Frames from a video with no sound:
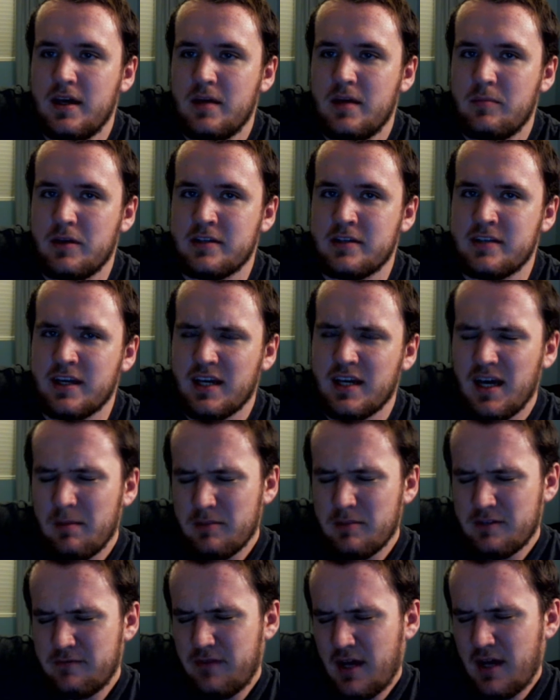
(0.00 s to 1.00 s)
But he's like, I'm
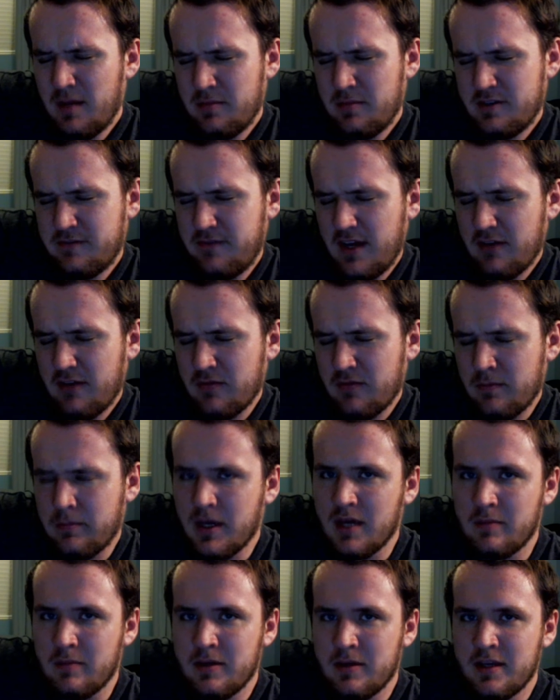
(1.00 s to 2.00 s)
his favorite
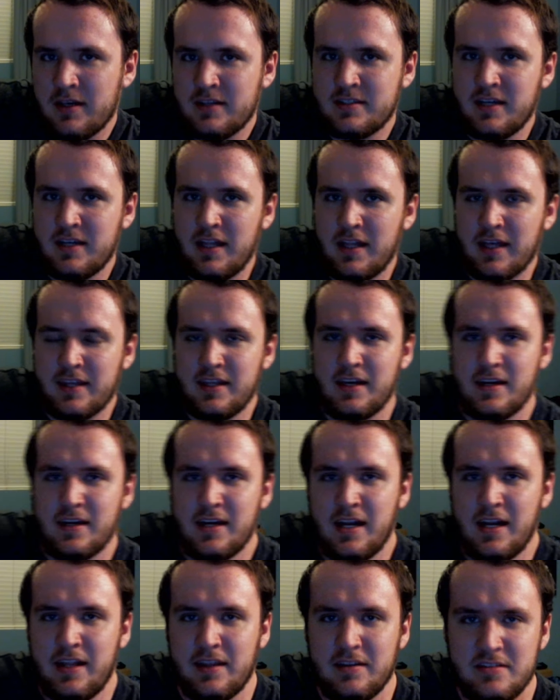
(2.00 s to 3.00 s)
baby. And he's got like a
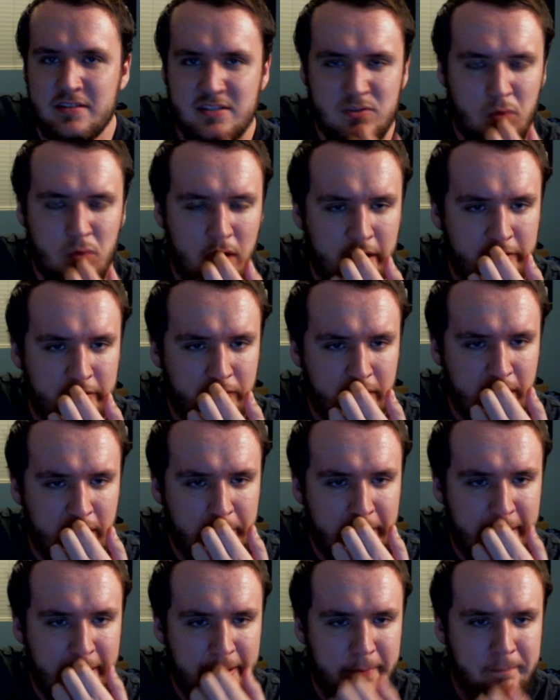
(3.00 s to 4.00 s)
kind of like a suave way
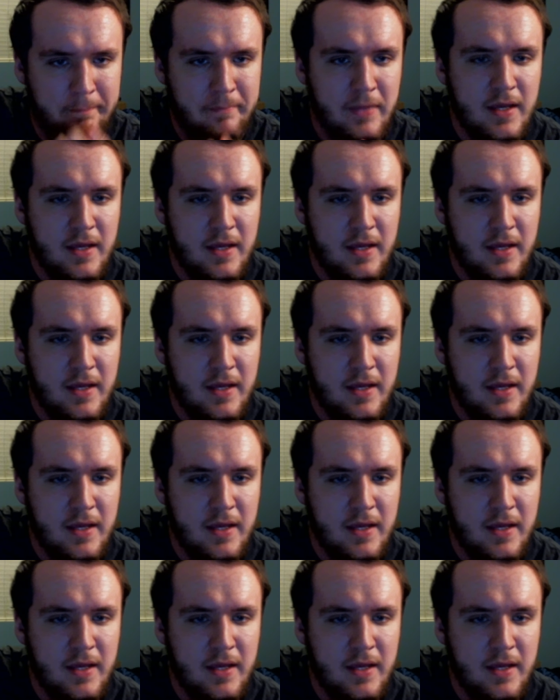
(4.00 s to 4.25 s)
about him.